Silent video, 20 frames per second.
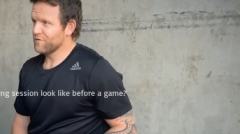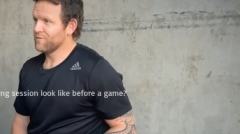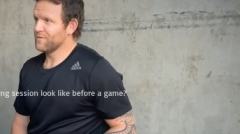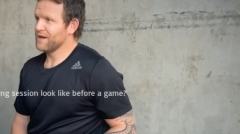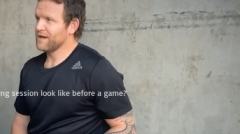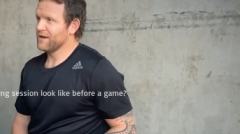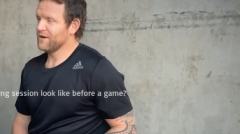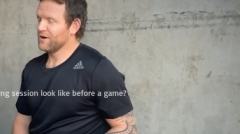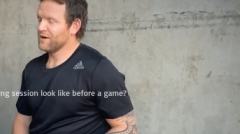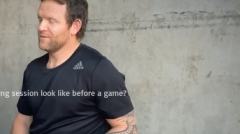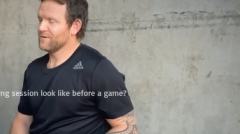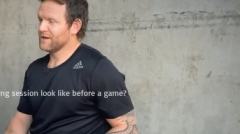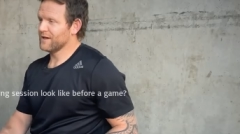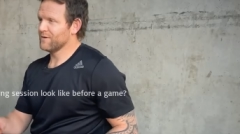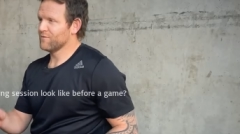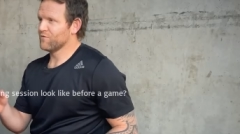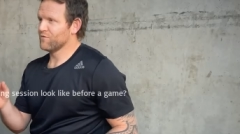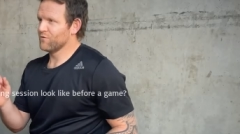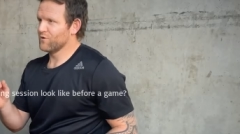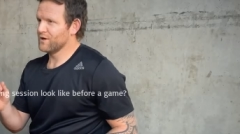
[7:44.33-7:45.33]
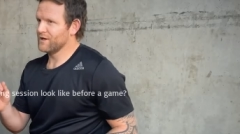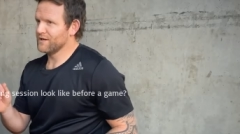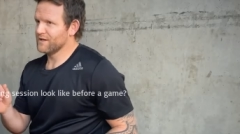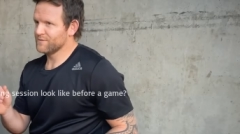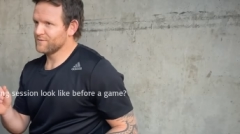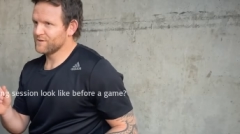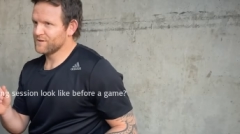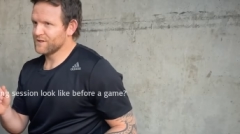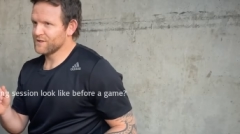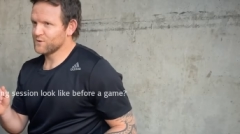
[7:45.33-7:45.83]
For me, I became really
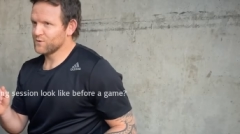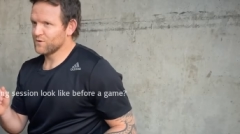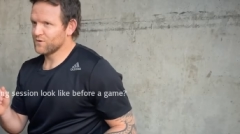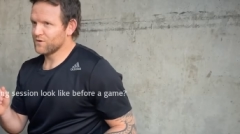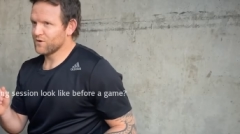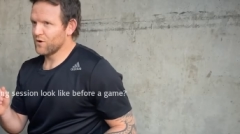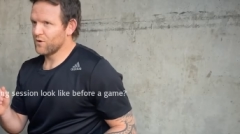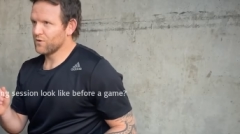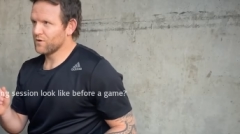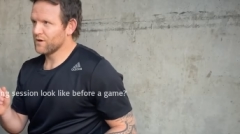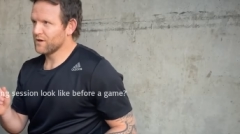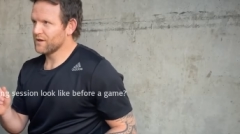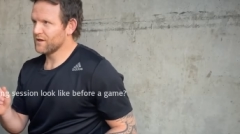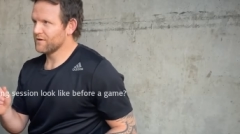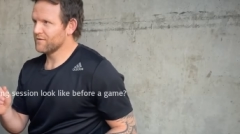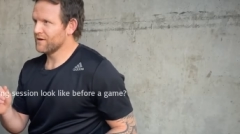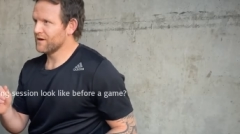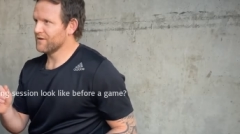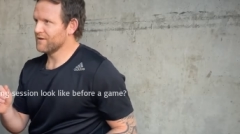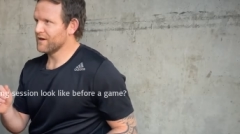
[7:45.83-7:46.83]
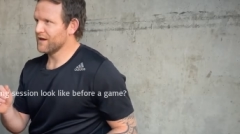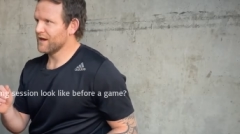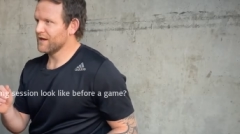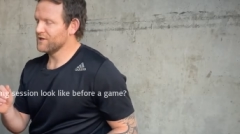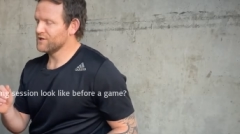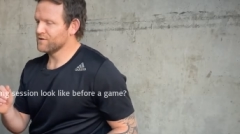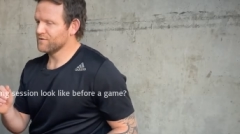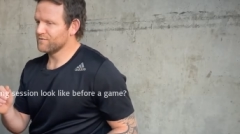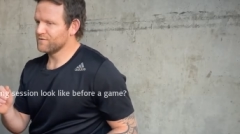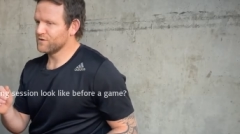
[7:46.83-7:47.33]
obsessed with goal kicking around the
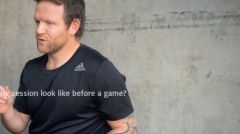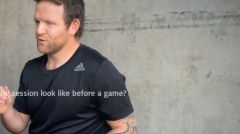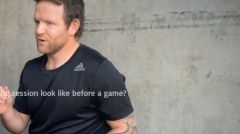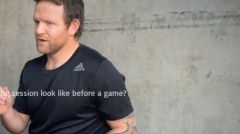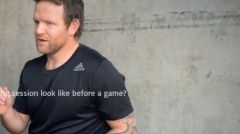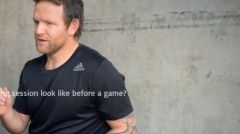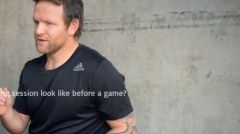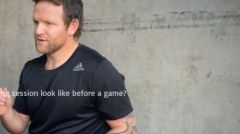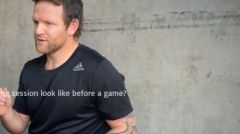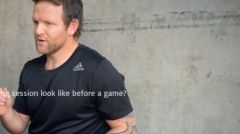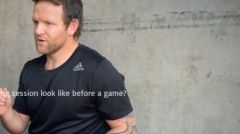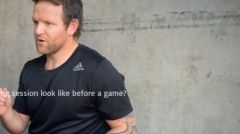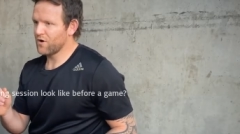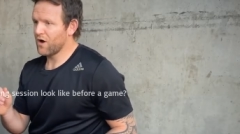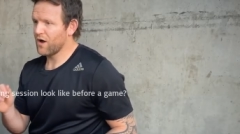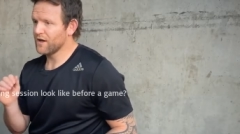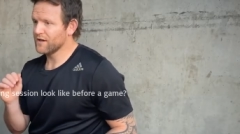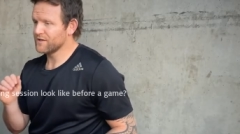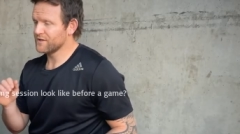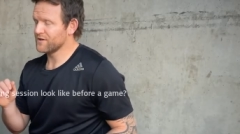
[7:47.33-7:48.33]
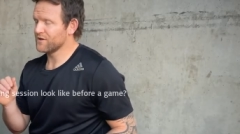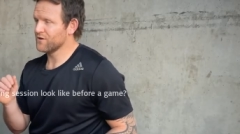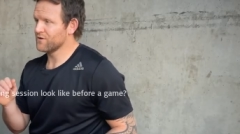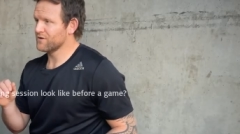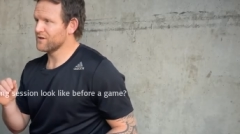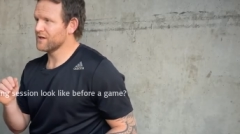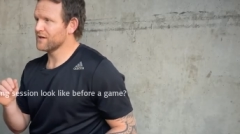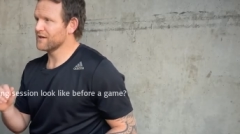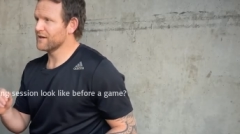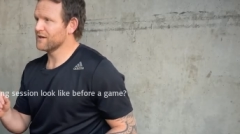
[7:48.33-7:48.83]
age of 20. So I used to go
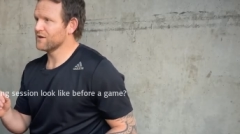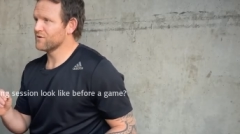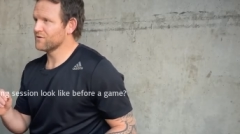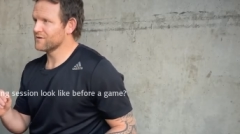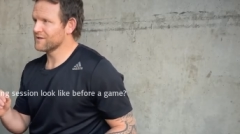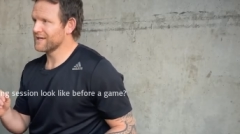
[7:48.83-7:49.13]
kicking on